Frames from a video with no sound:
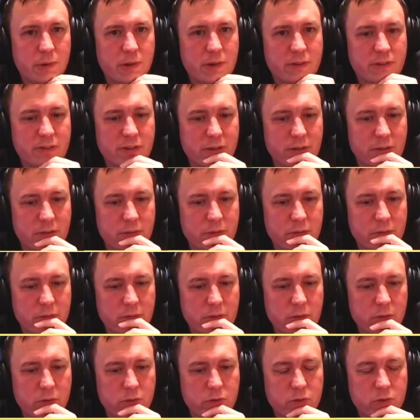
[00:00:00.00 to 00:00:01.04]
So
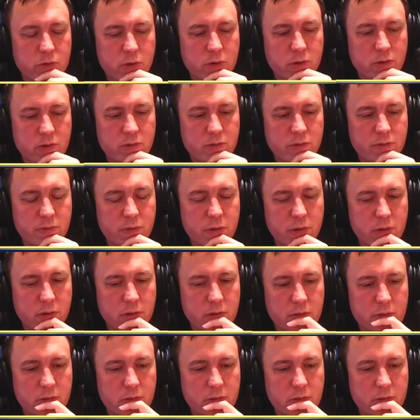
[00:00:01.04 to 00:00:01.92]
Crossroads is fine.